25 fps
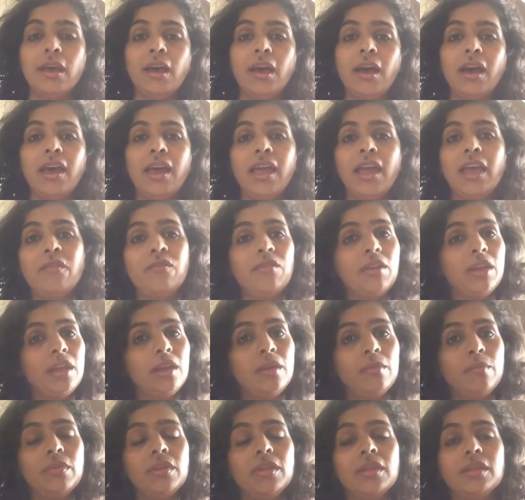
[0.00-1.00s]
I have
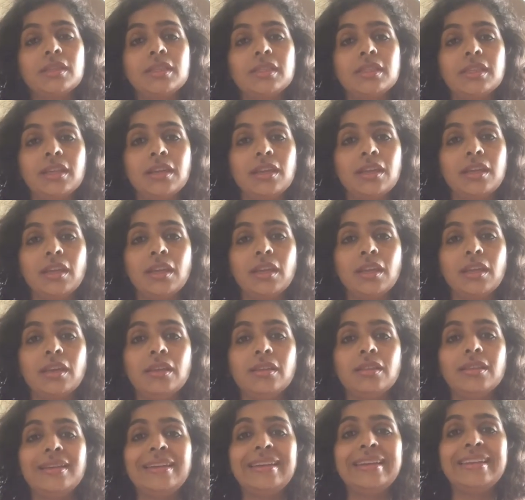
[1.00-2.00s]
named this technique
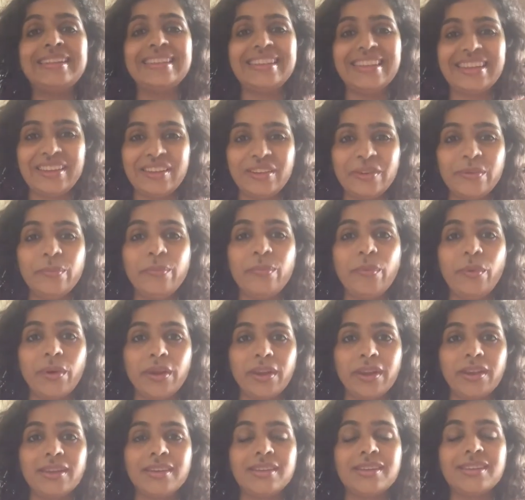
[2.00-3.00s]
the
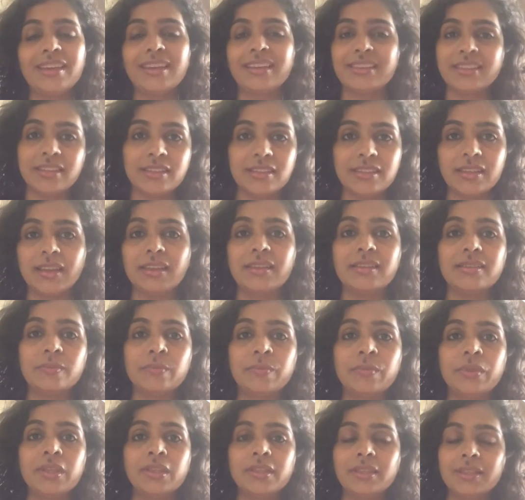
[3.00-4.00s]
10-point exercise.
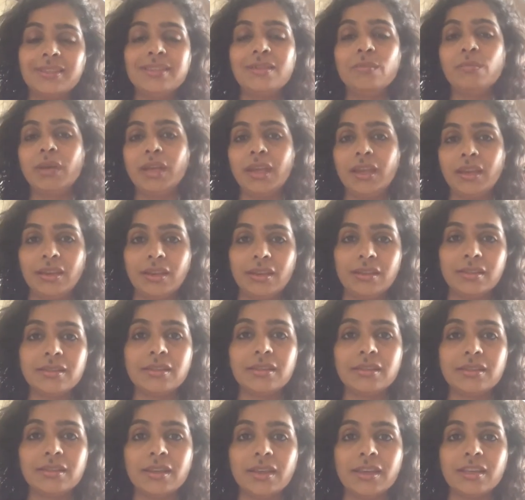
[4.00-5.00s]
This is a mind
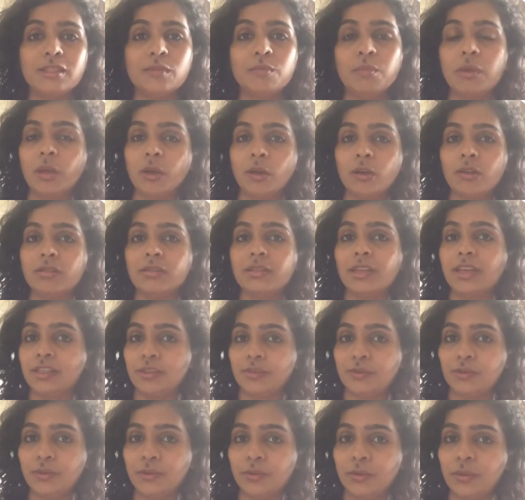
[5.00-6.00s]
exercise because, as
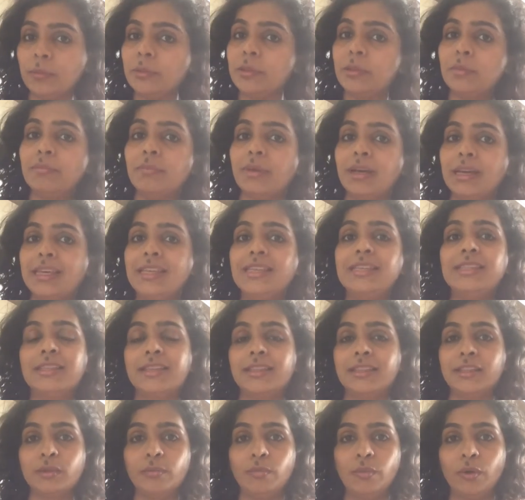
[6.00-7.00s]
you know, the mind
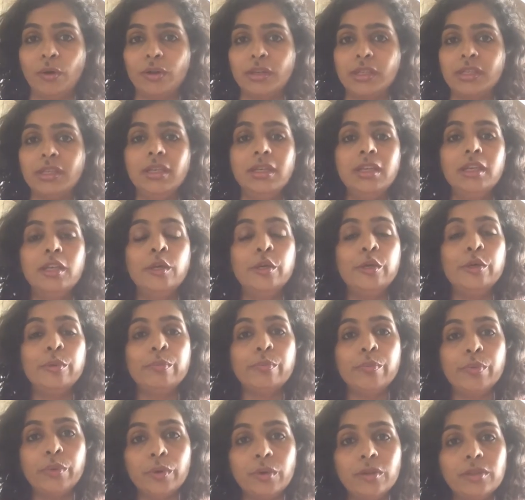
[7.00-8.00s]
and the body
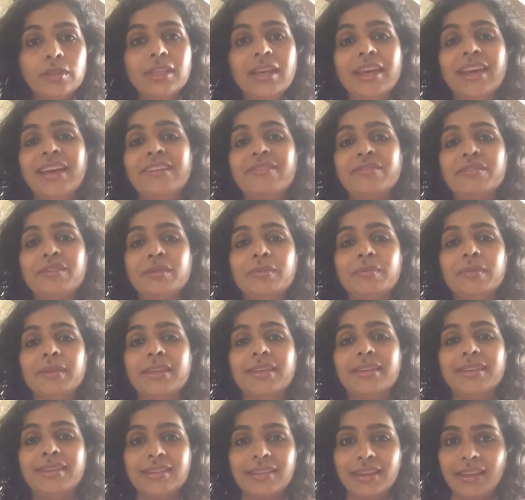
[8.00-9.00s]
both have to be
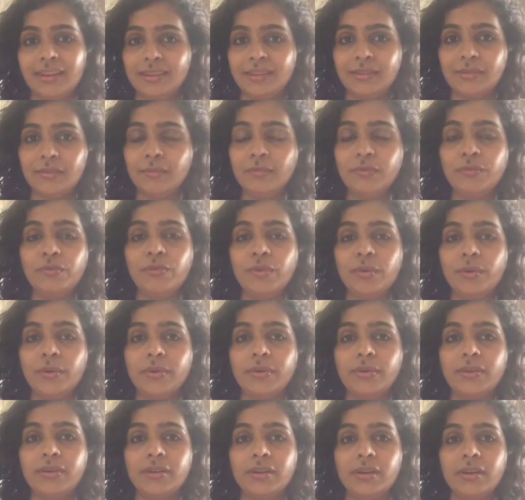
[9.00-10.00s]
in tandem for